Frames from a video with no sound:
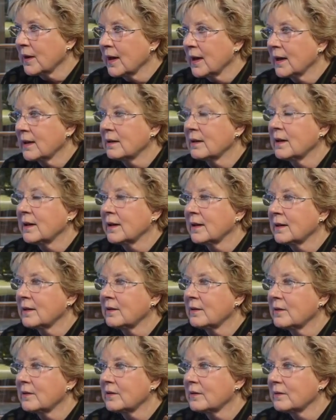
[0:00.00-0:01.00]
that.
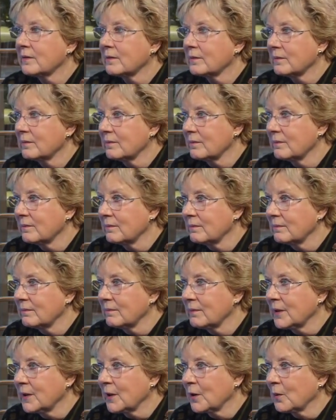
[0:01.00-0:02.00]
And
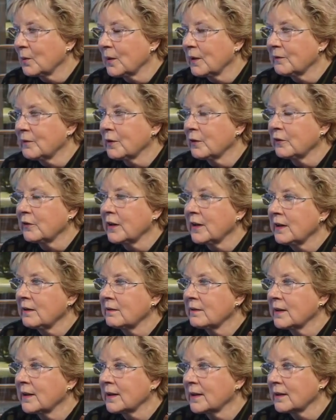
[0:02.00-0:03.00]
if there's
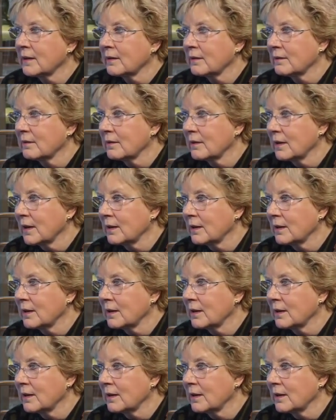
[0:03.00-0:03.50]
anything,